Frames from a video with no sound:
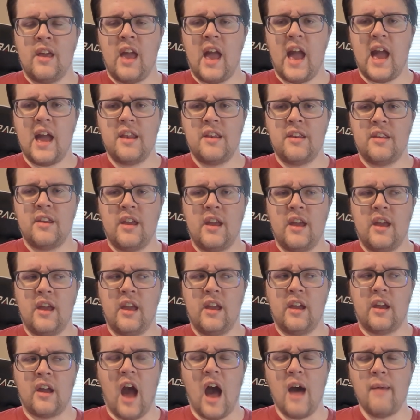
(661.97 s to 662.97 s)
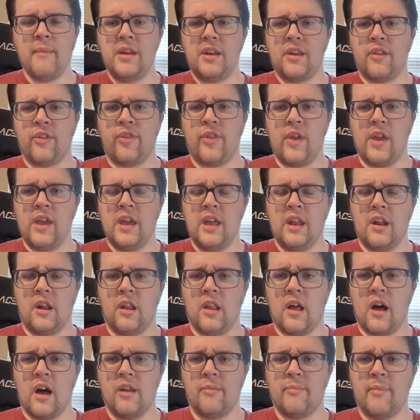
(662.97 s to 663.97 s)
And it got me to thinking a
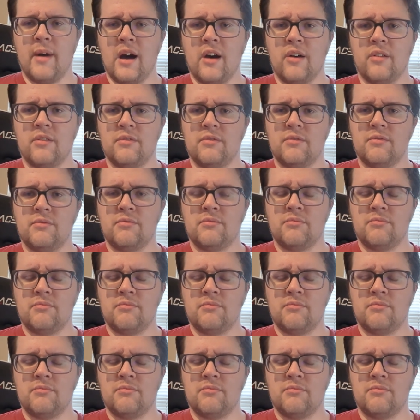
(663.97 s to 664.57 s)
lot about,